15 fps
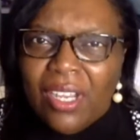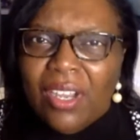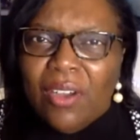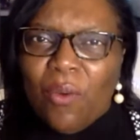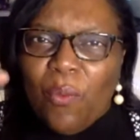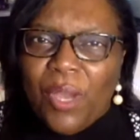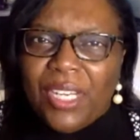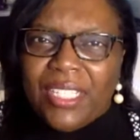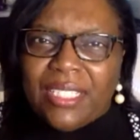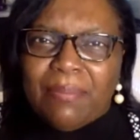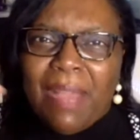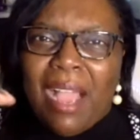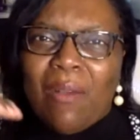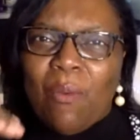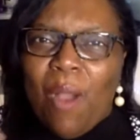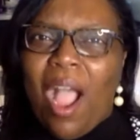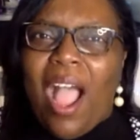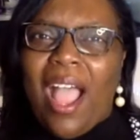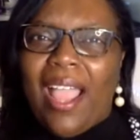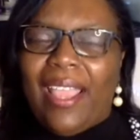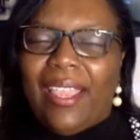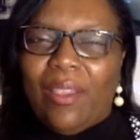what is my why?
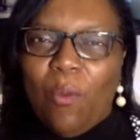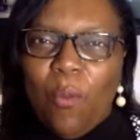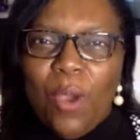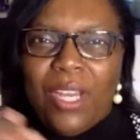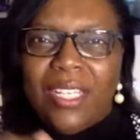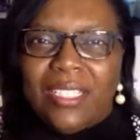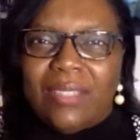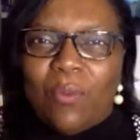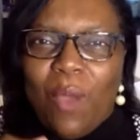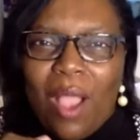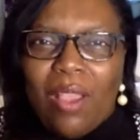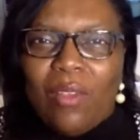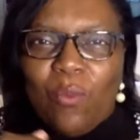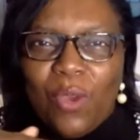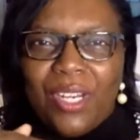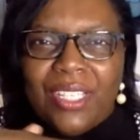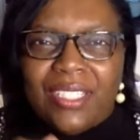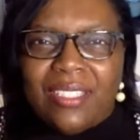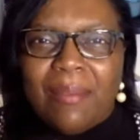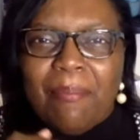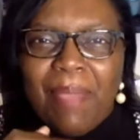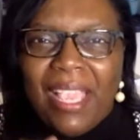What is
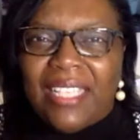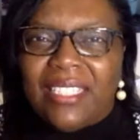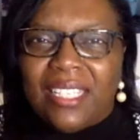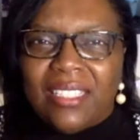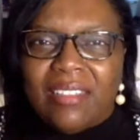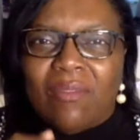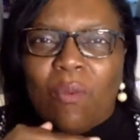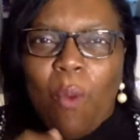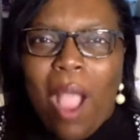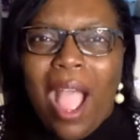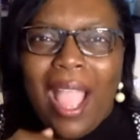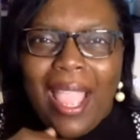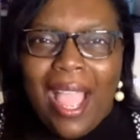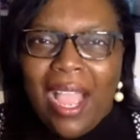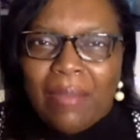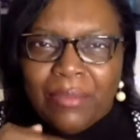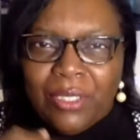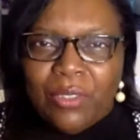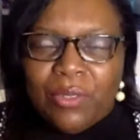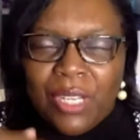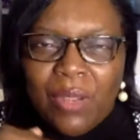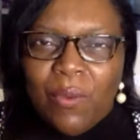the basis of why I'm
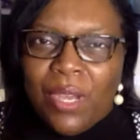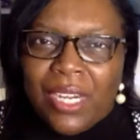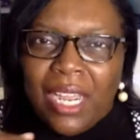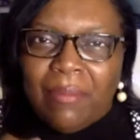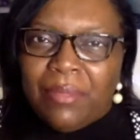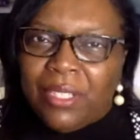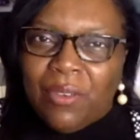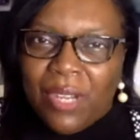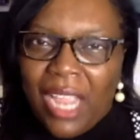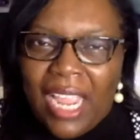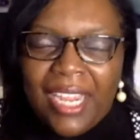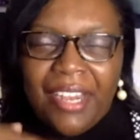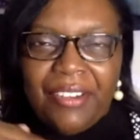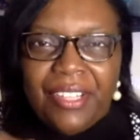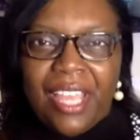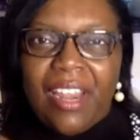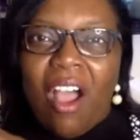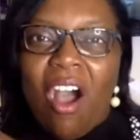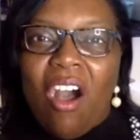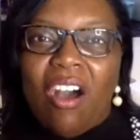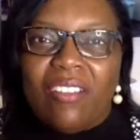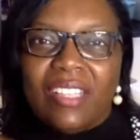doing what I'm doing? I hear that
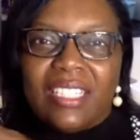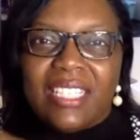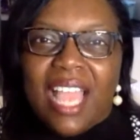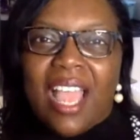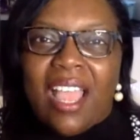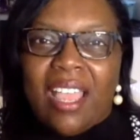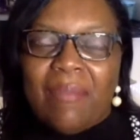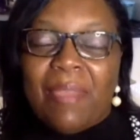all the time.